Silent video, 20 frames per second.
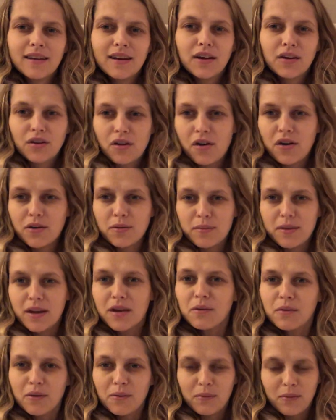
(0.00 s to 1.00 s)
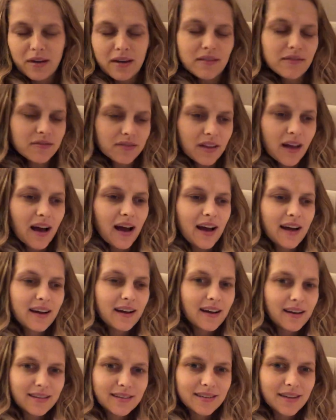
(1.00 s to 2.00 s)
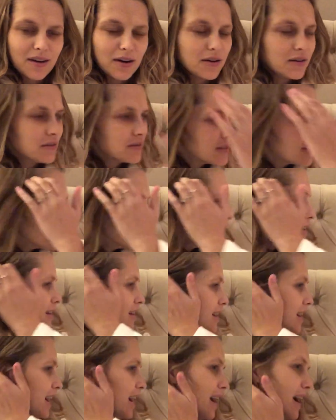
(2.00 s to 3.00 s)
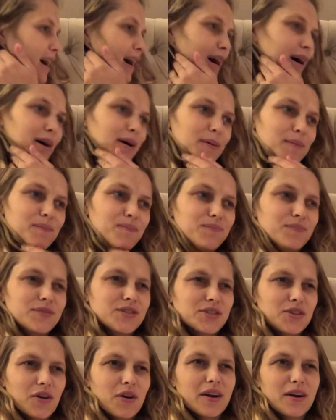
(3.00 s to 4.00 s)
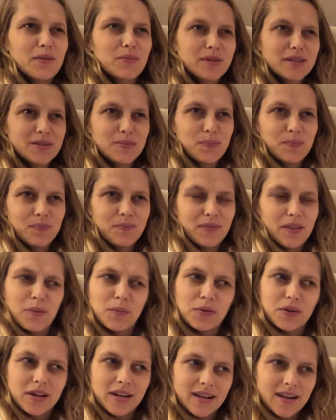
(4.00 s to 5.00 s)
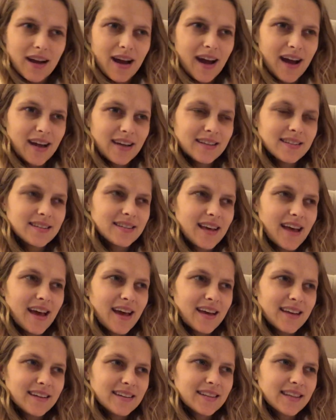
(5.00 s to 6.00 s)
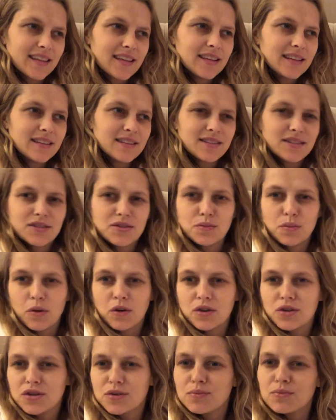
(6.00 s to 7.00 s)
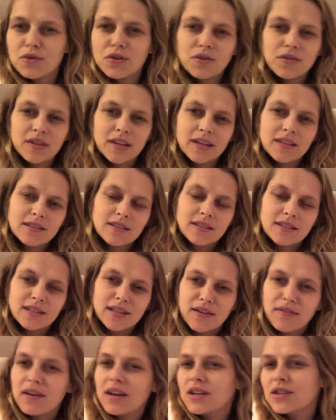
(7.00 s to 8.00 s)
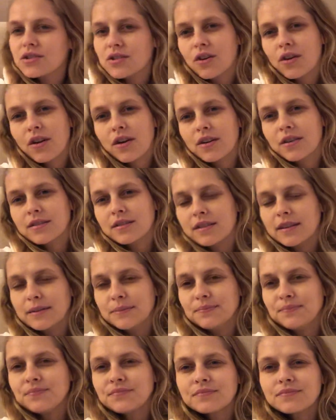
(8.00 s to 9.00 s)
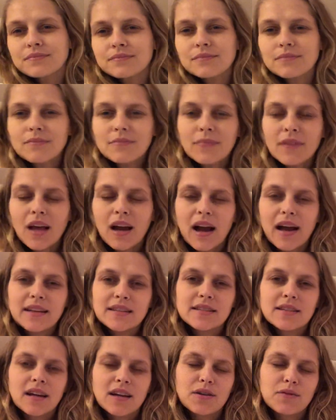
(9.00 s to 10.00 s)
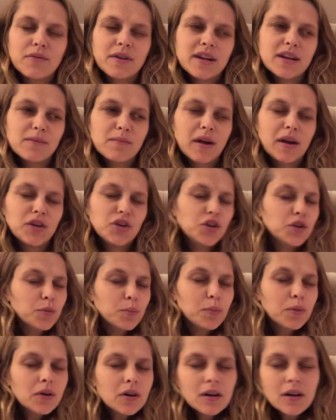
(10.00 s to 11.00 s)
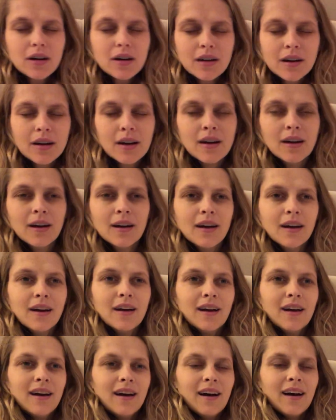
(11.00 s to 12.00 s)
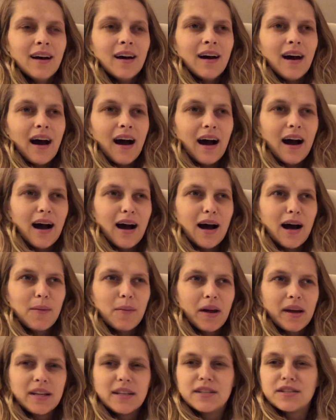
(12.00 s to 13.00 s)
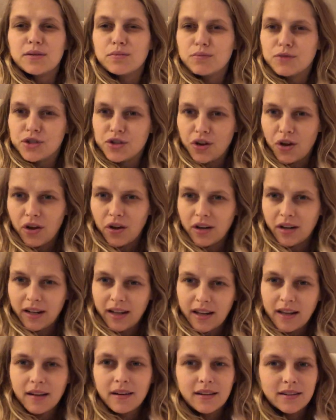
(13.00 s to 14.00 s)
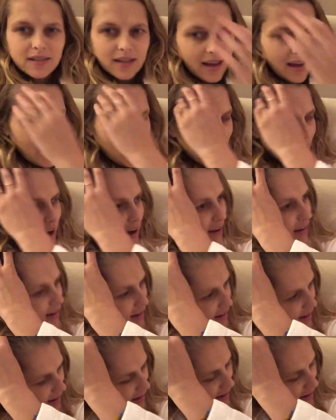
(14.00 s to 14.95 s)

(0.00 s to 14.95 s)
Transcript: economy when we fly ourselves. So it was pretty nice, and the kids just watched movies and TV shows, and I started reading my new book. I did some journaling because I had